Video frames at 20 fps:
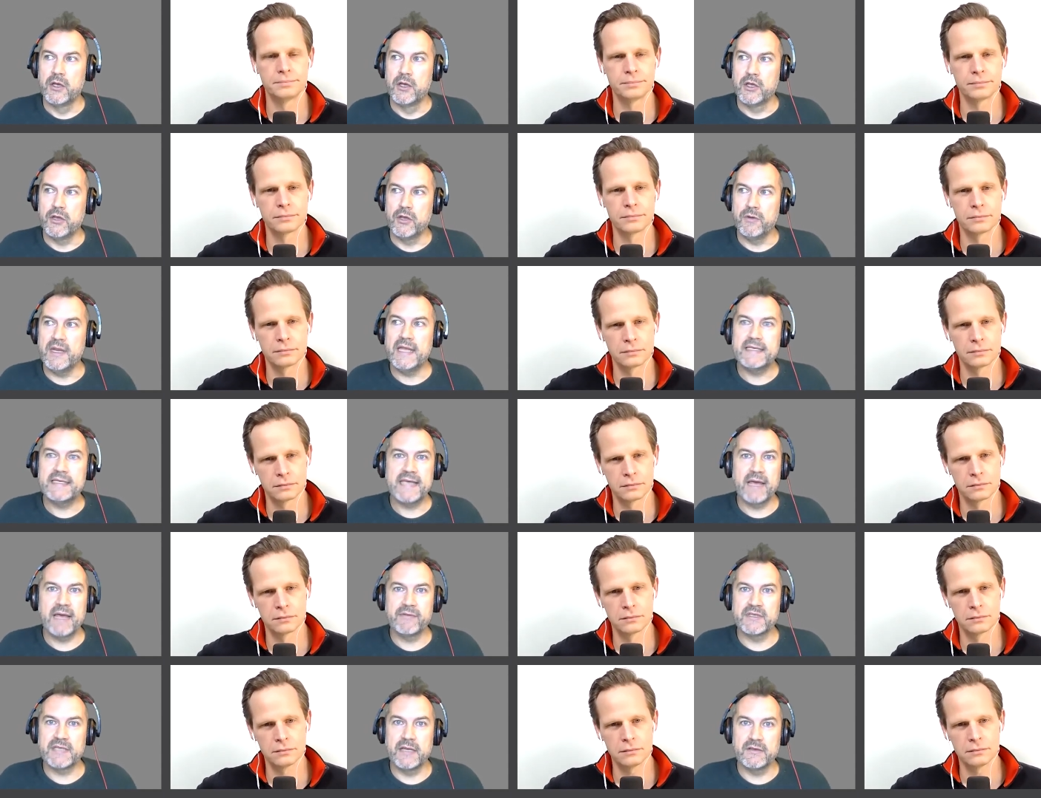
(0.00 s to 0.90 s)
Speaker 1: you need to have a
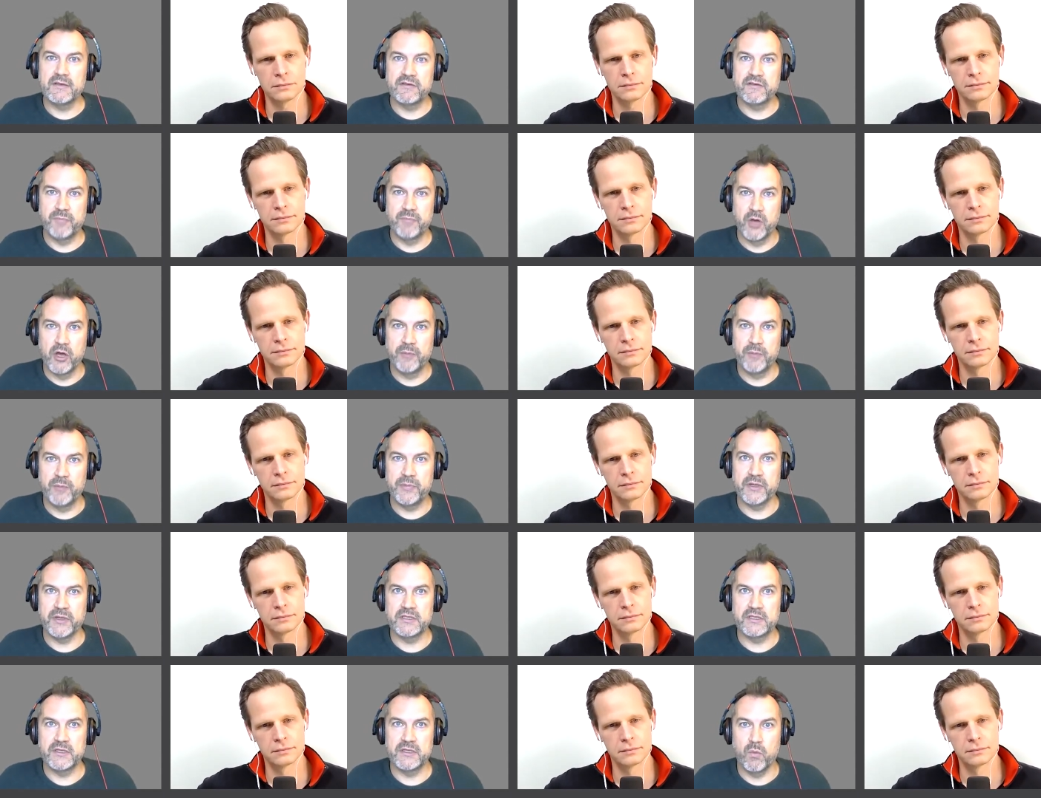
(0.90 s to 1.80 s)
sense of purpose
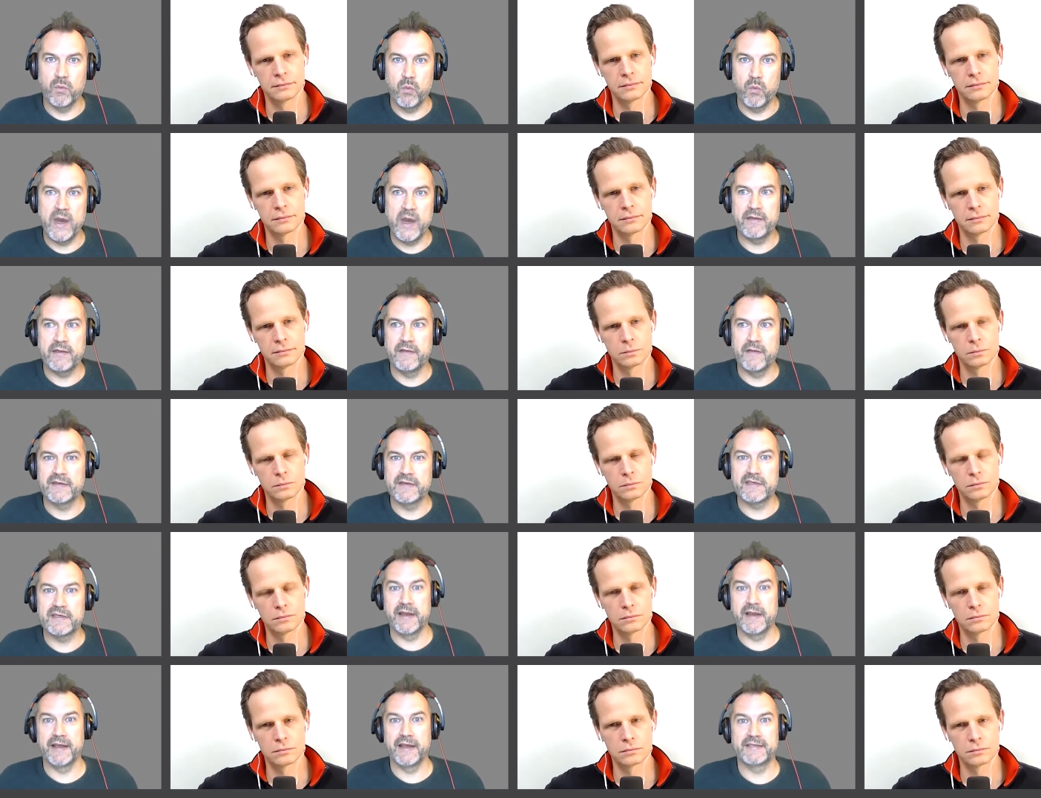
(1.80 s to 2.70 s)
to weather the
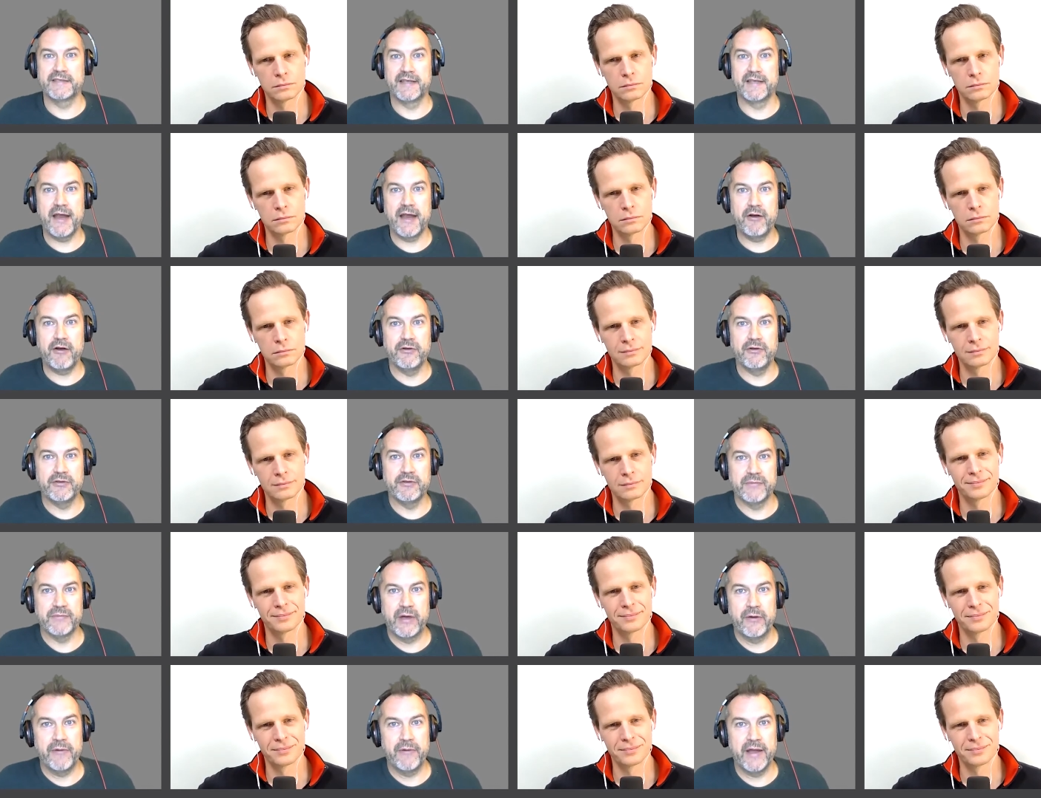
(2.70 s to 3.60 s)
slings and arrows of
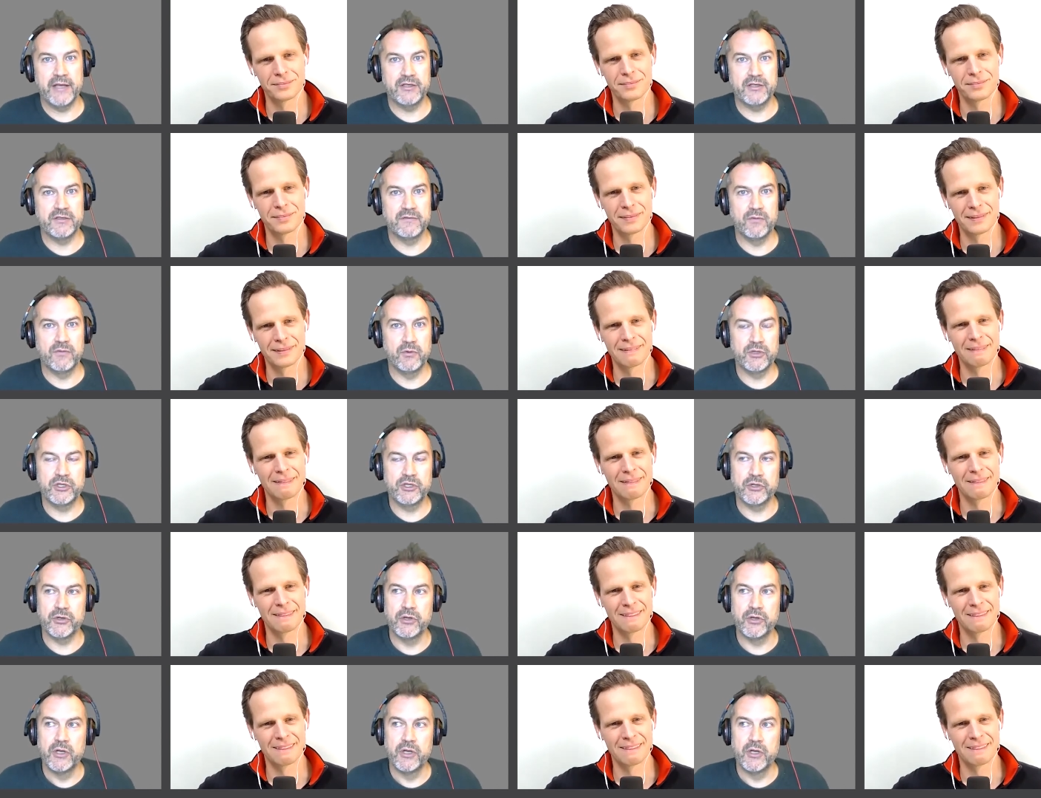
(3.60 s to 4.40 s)
outrageous fortune,